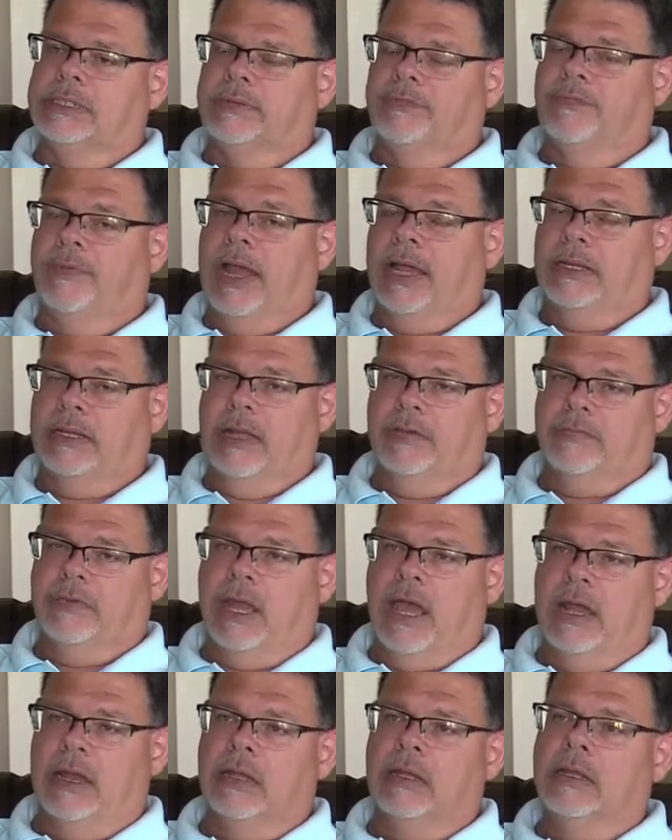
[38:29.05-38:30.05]
In fact, I've
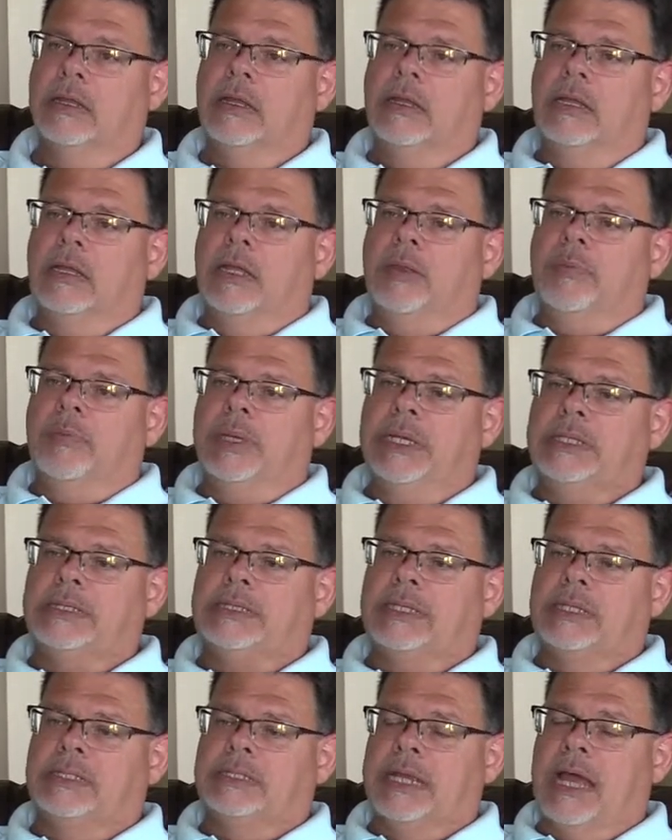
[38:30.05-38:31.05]
got a piece
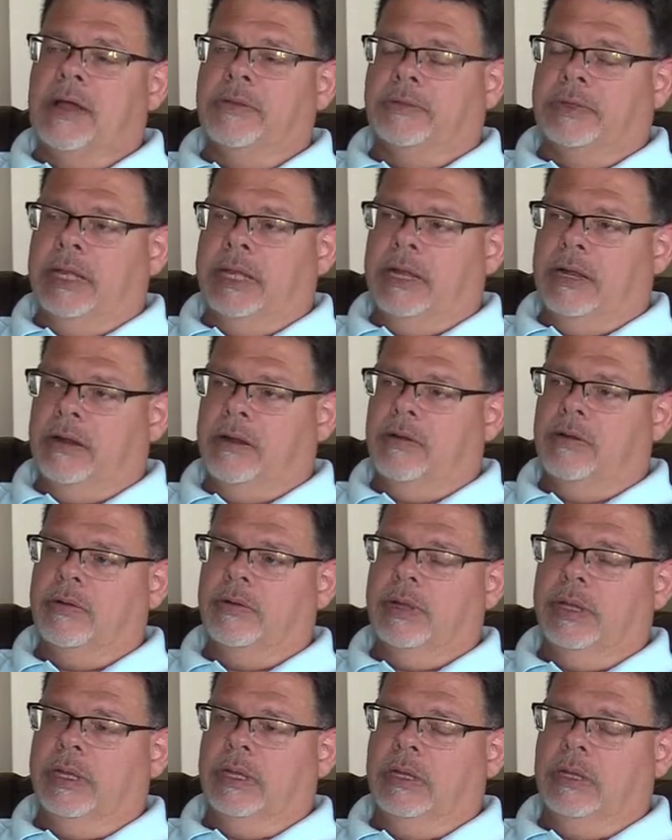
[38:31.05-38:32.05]
that's out there
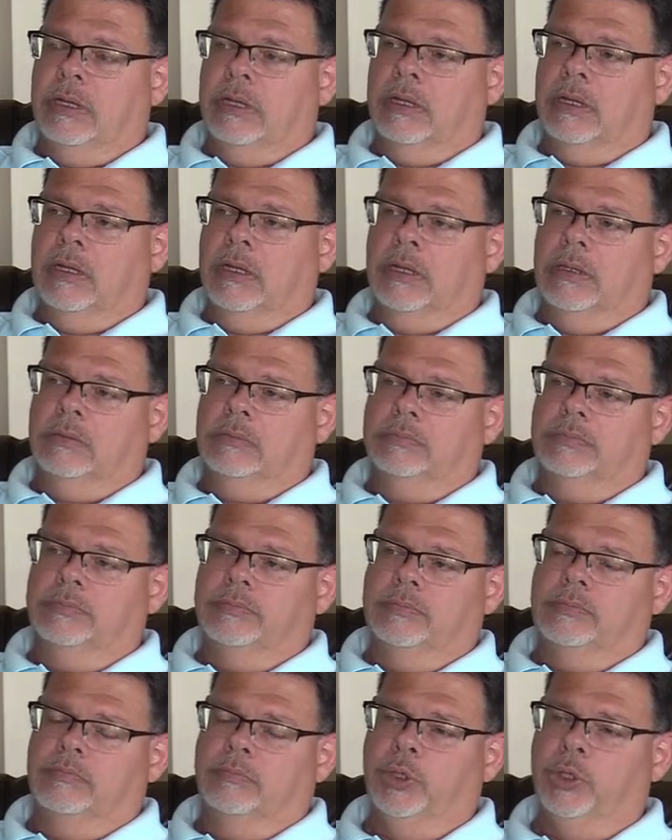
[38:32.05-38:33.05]
in a
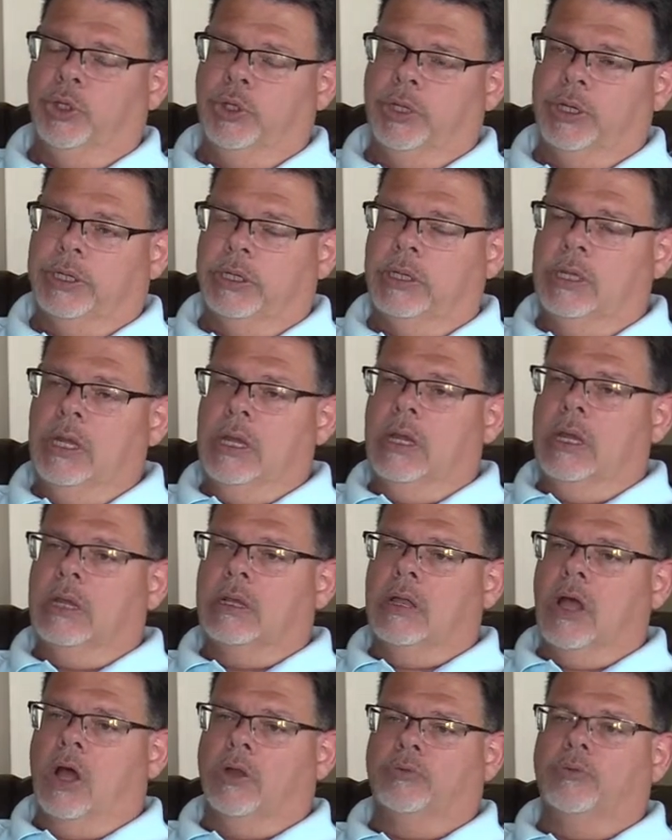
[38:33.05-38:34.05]
book
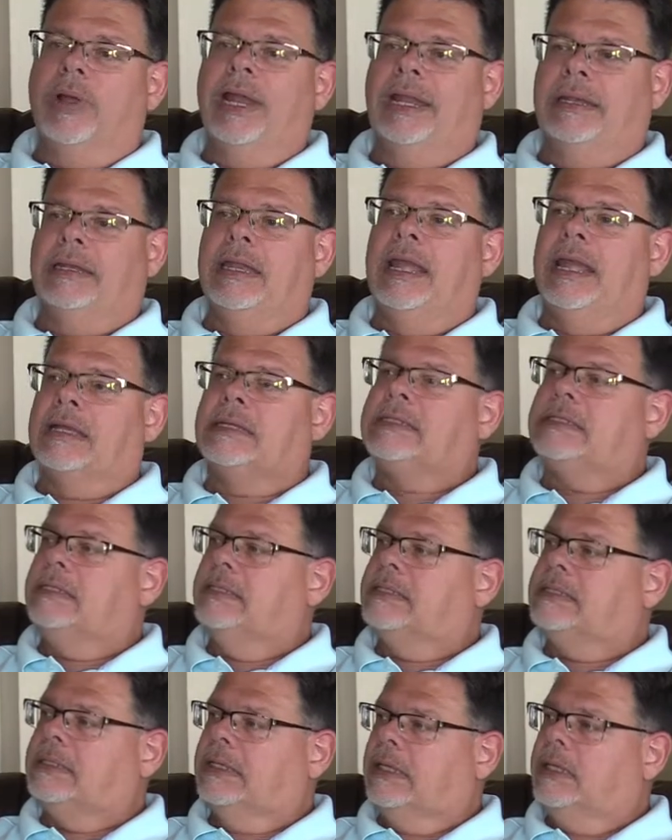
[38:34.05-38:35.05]
called Redneck
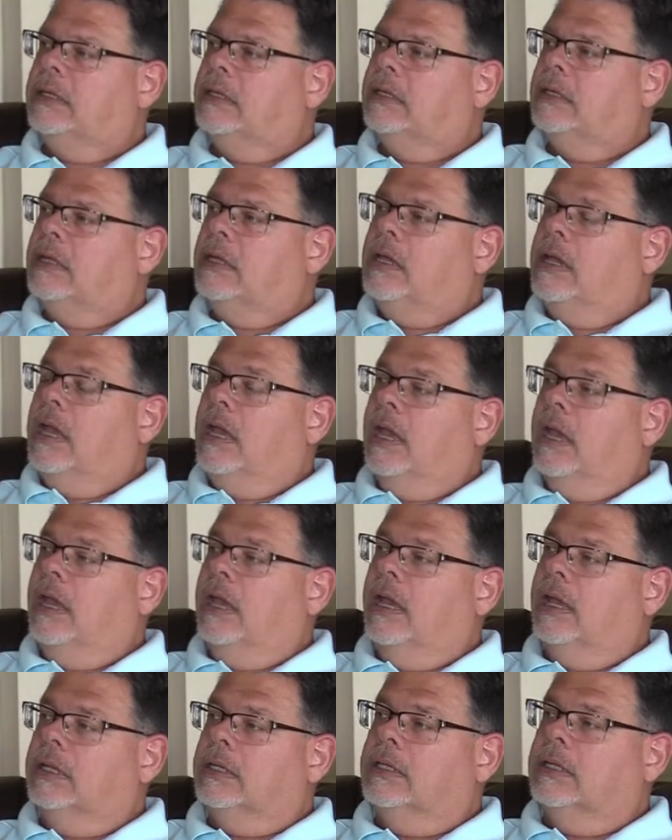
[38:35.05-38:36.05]
Sissy,
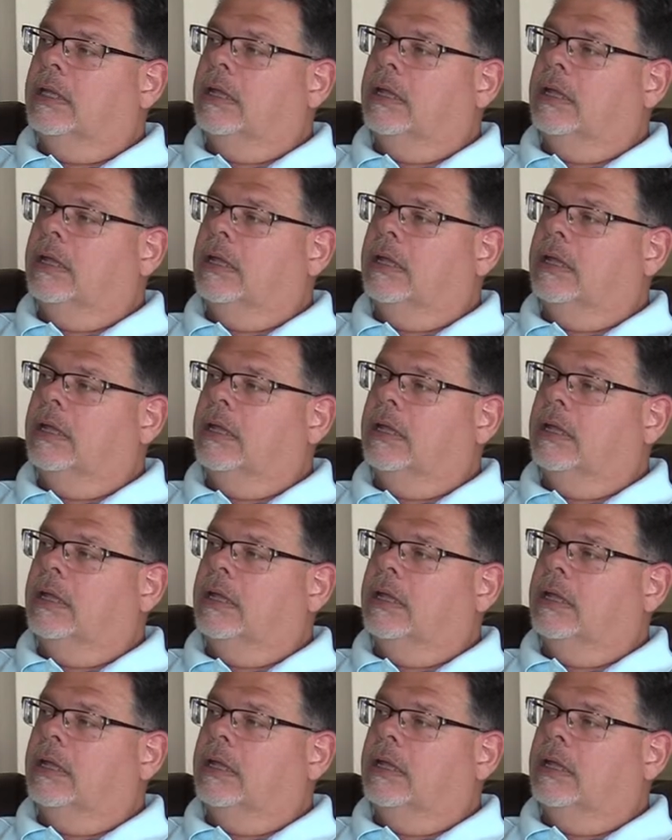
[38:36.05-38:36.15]
and